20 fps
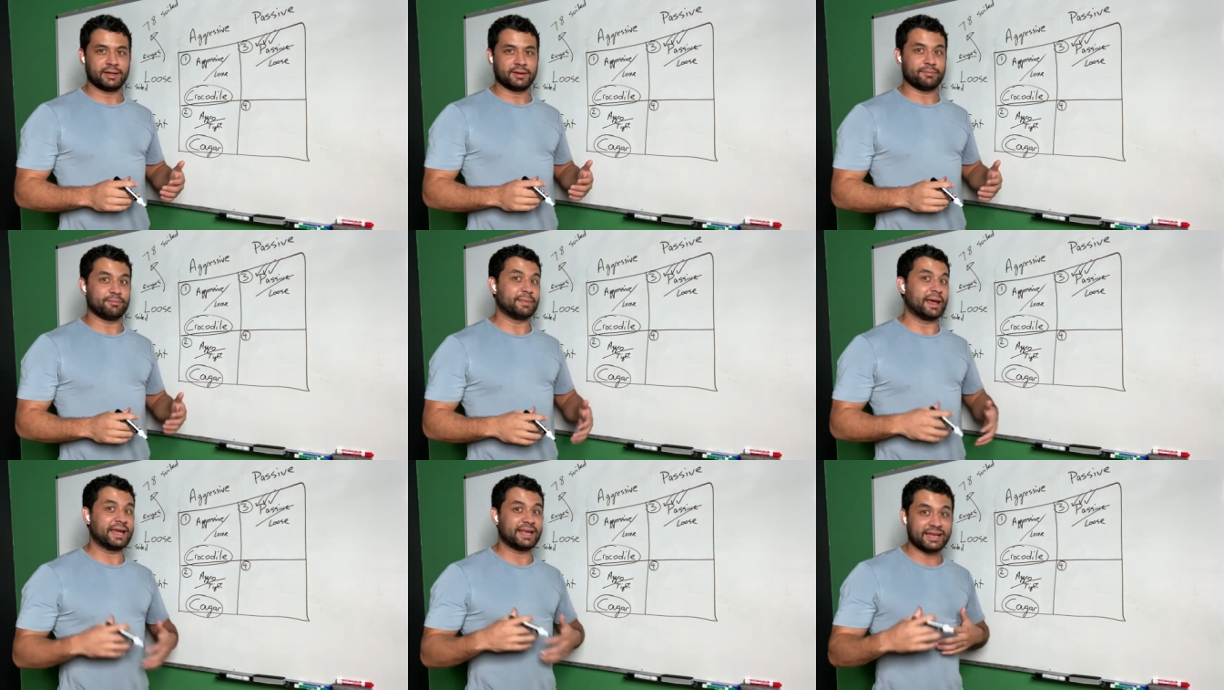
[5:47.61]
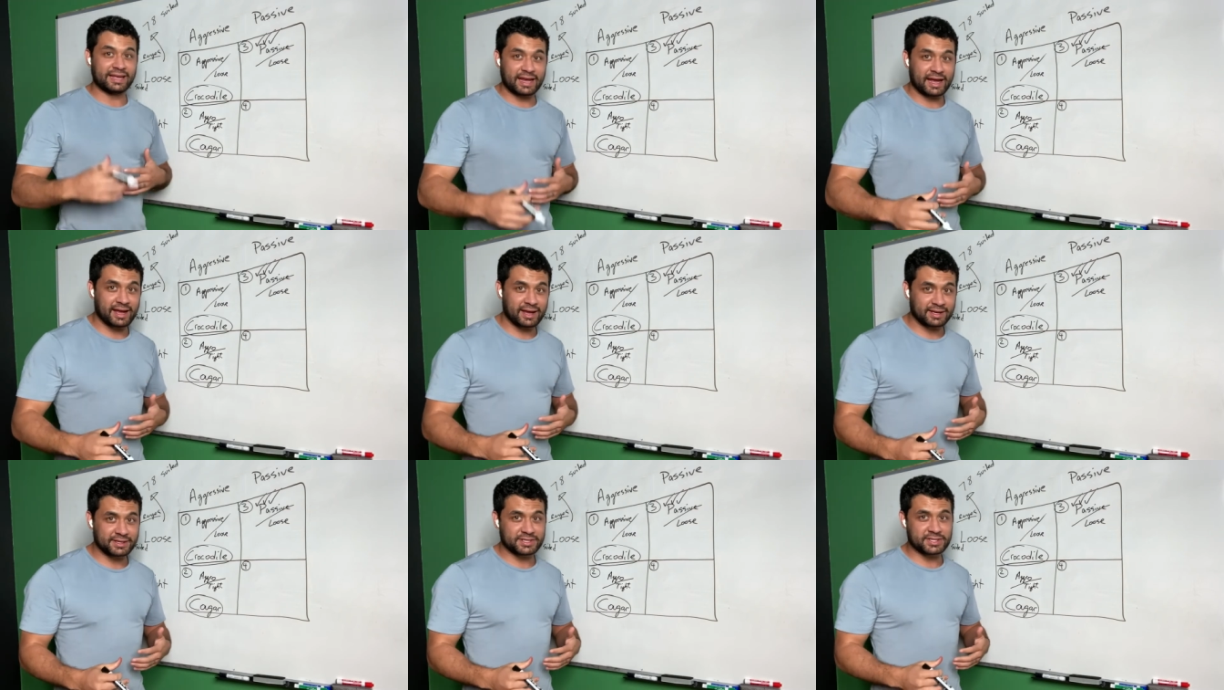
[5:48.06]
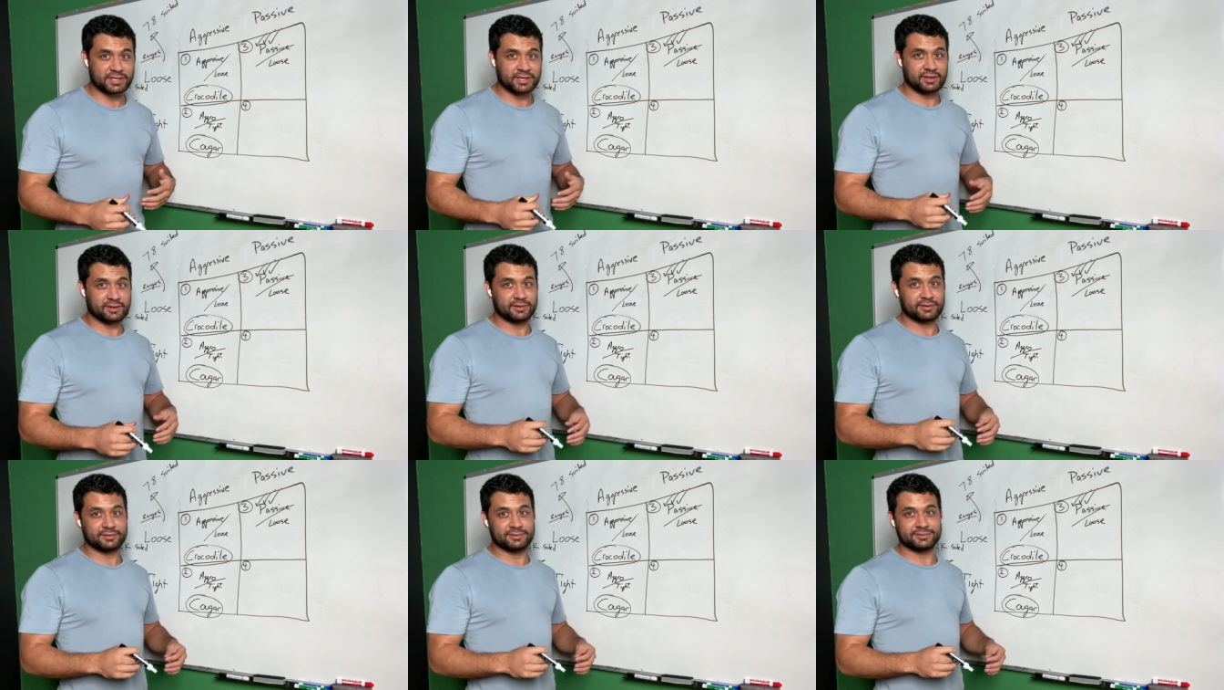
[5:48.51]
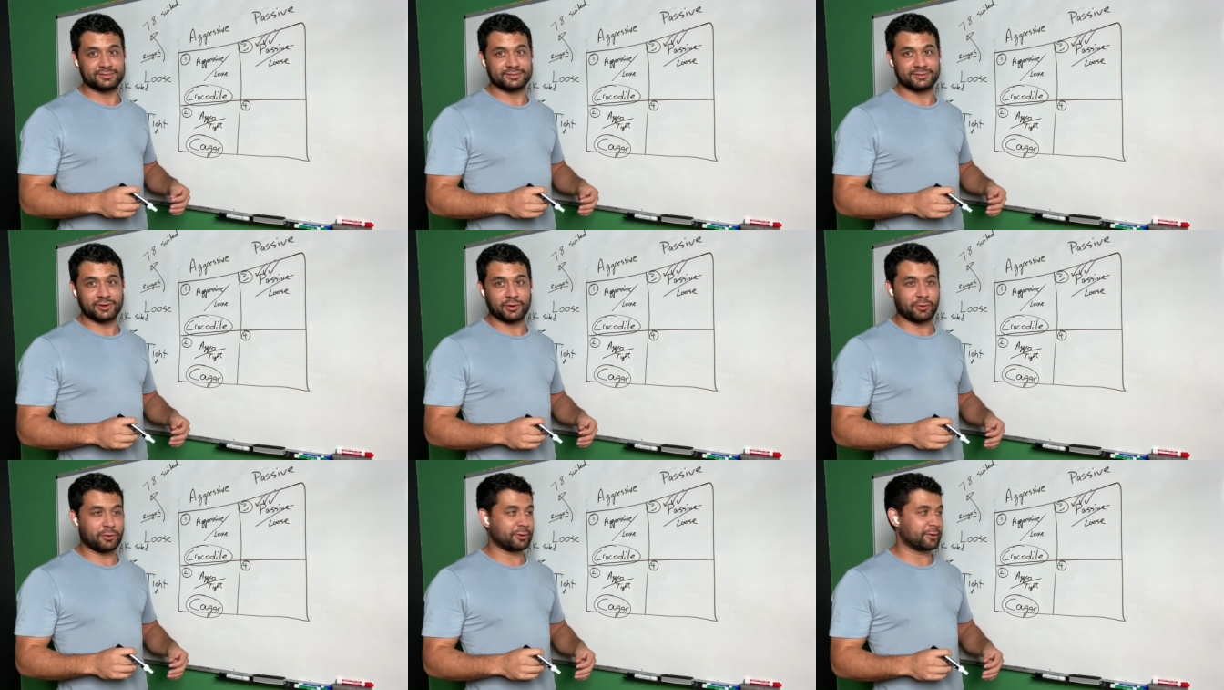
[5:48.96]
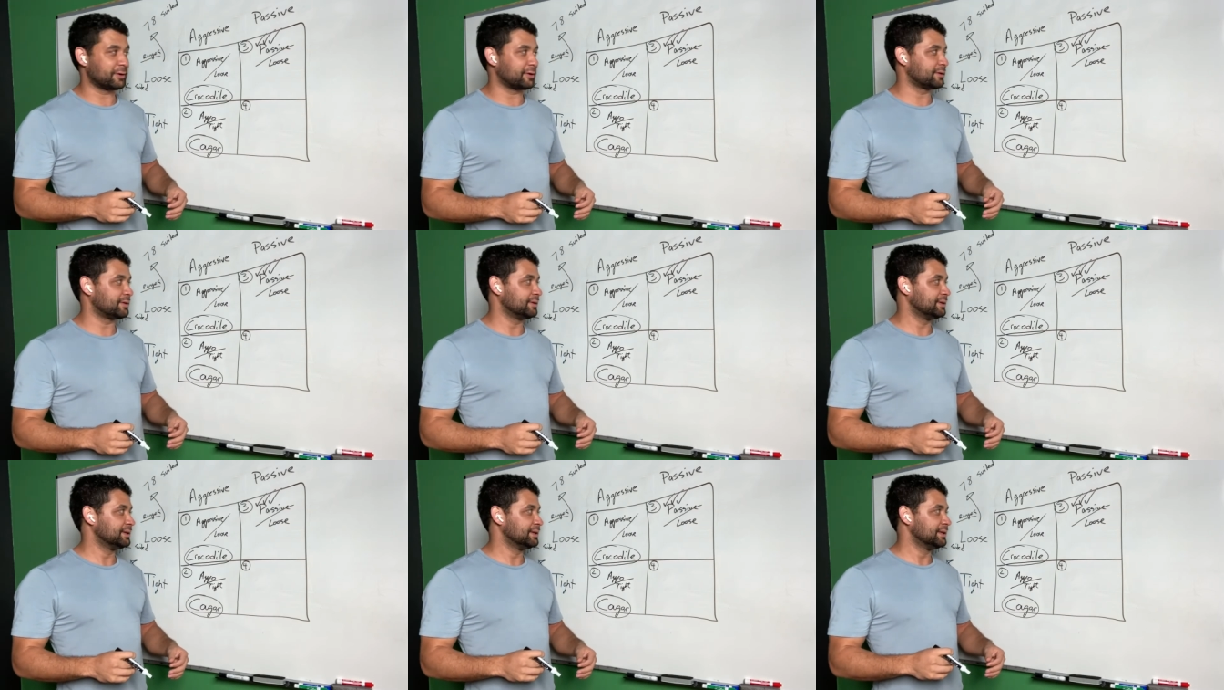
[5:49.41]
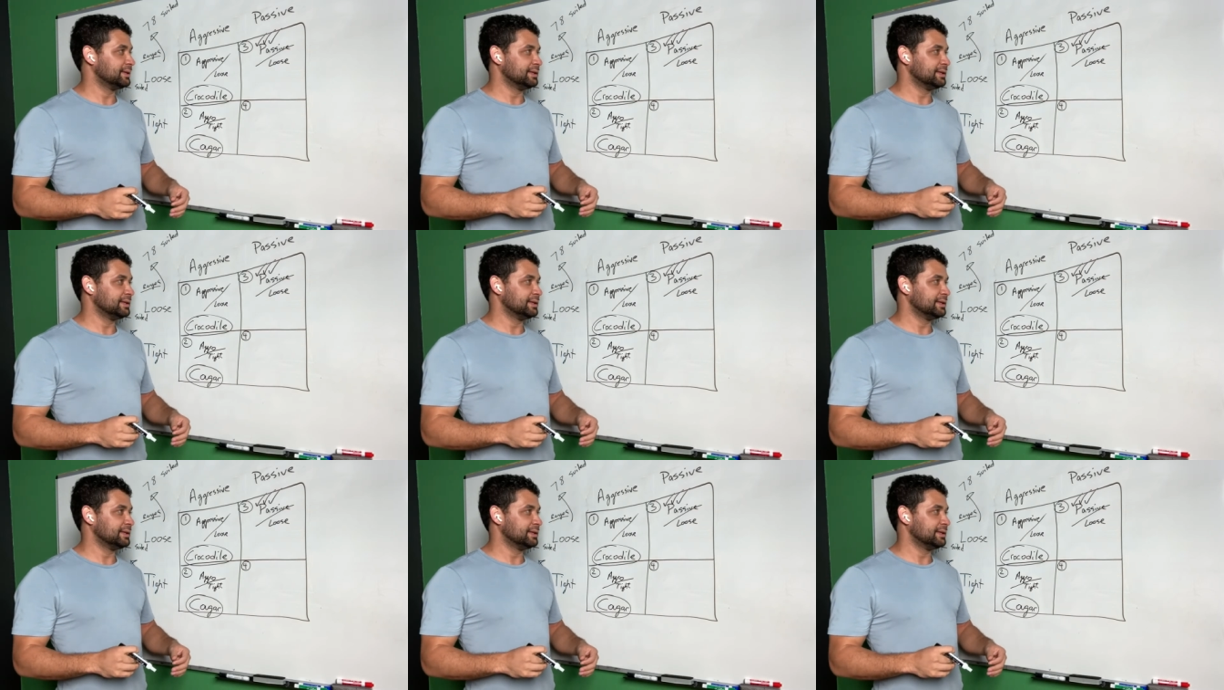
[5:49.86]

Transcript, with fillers: maniacs or